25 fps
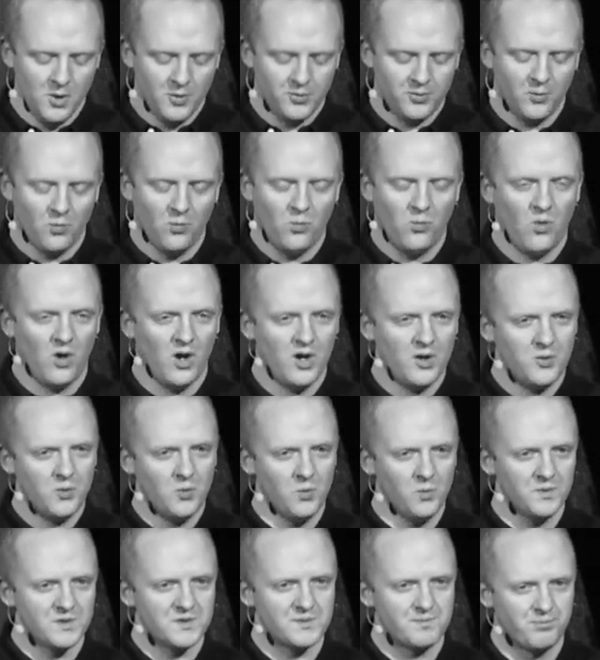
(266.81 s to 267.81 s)
The one
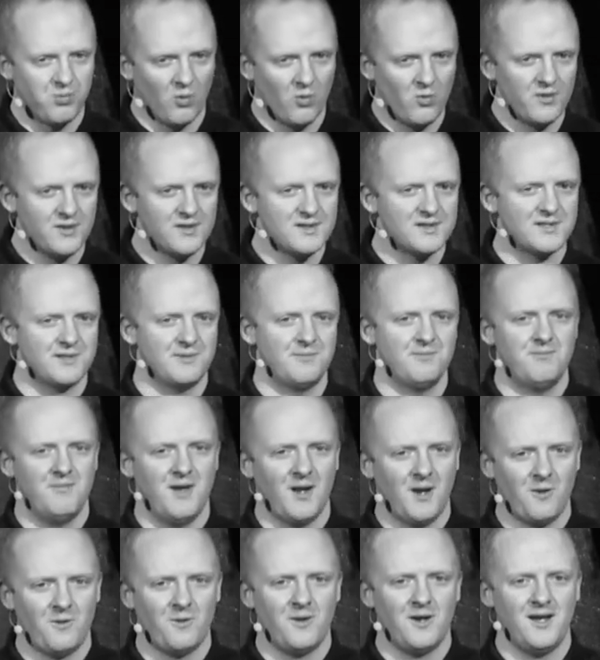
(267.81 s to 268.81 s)
who was born to
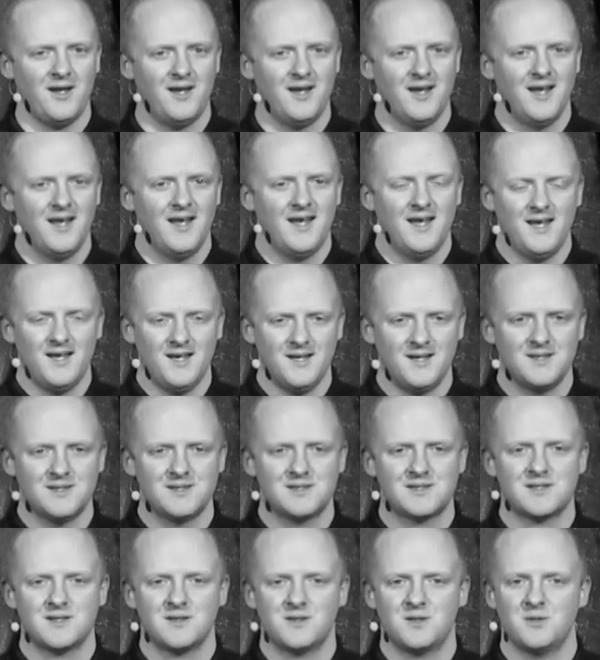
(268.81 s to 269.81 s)
Mary
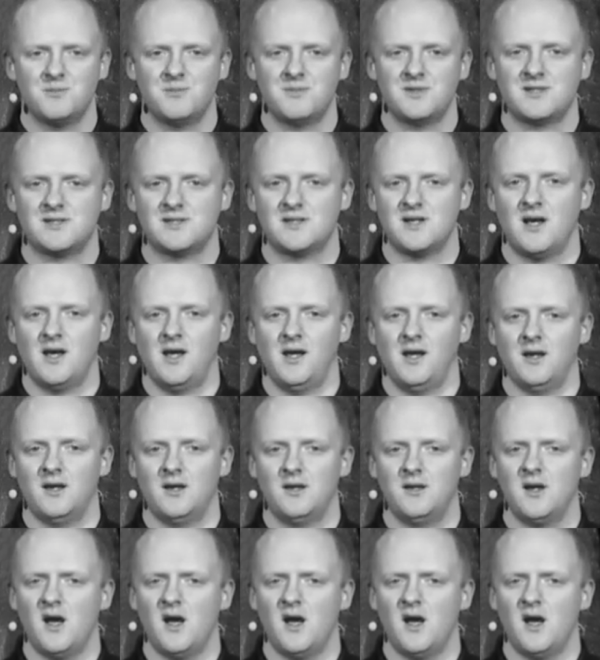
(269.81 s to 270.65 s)
is the Messiah,